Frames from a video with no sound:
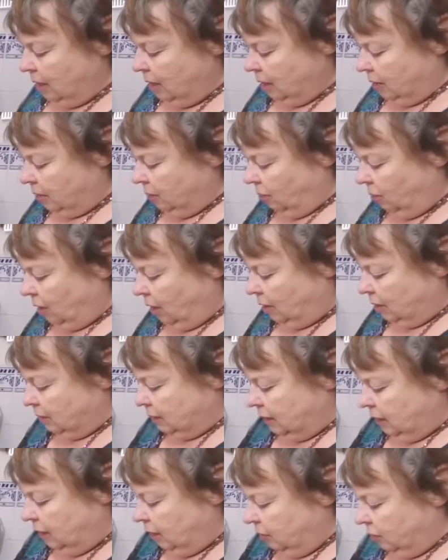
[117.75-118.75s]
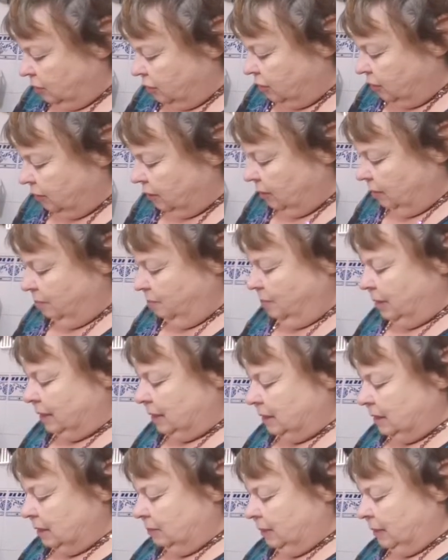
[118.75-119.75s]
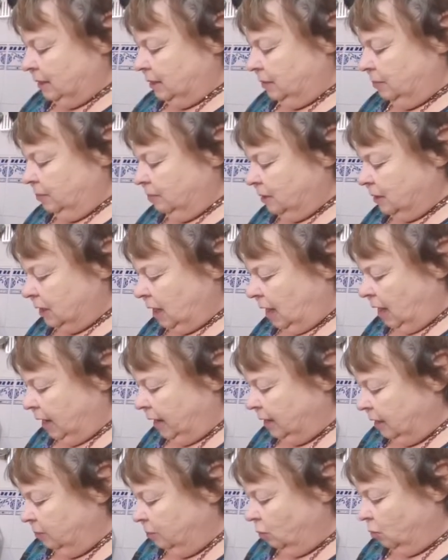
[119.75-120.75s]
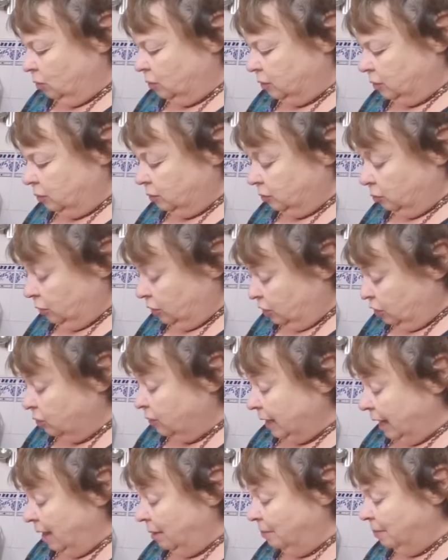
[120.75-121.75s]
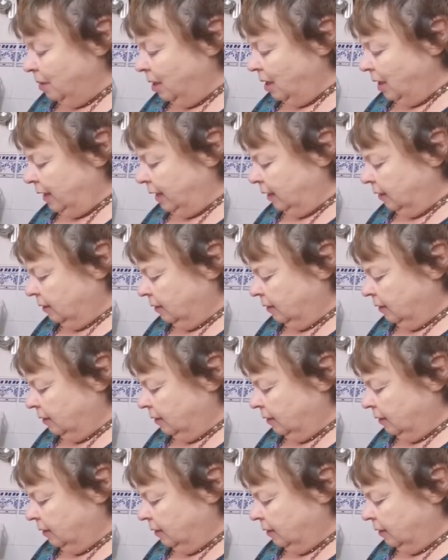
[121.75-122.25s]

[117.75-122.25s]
not asking you to mince them into tiny morsels, which you can buy.